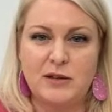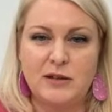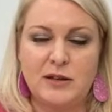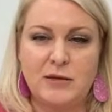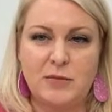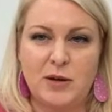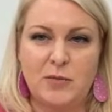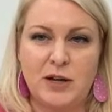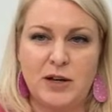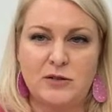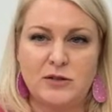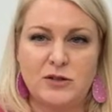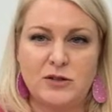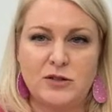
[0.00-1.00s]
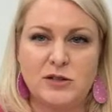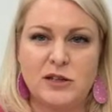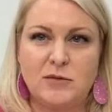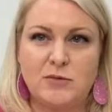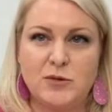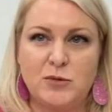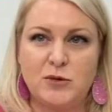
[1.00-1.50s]
and my mouse just
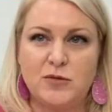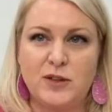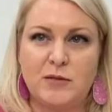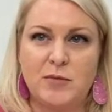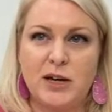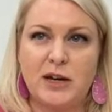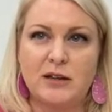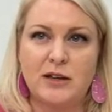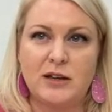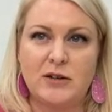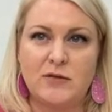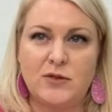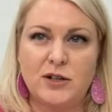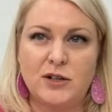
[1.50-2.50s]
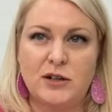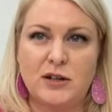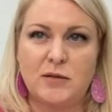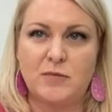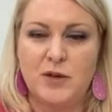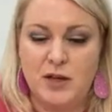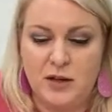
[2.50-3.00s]
keeps moving it back down every
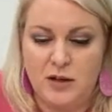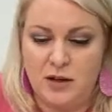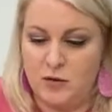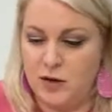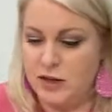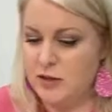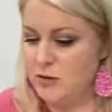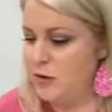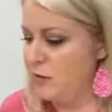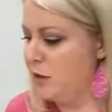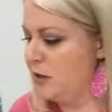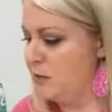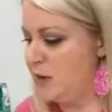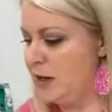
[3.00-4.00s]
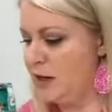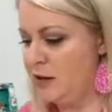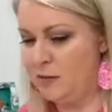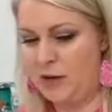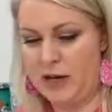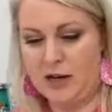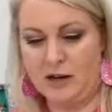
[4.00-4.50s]
time. Okay, so I'm going to paint
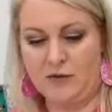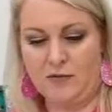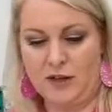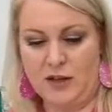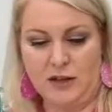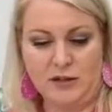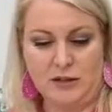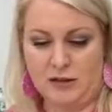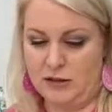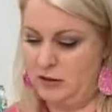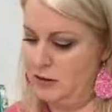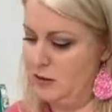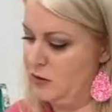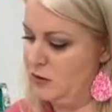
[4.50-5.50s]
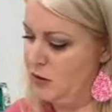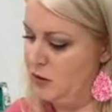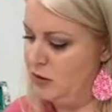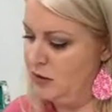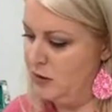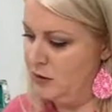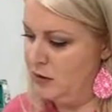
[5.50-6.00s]
the back of this.
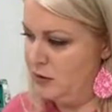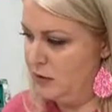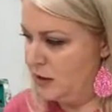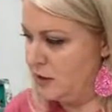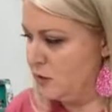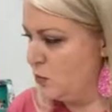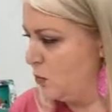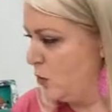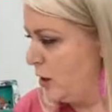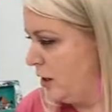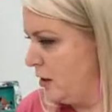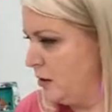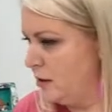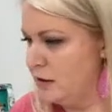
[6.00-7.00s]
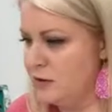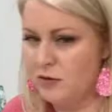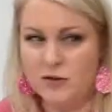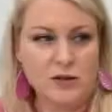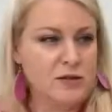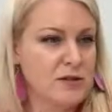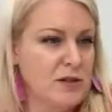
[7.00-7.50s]
That's white in your
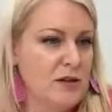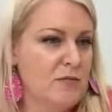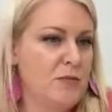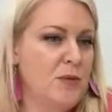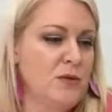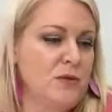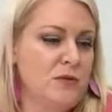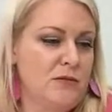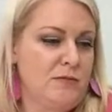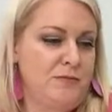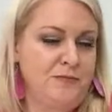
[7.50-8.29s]
example.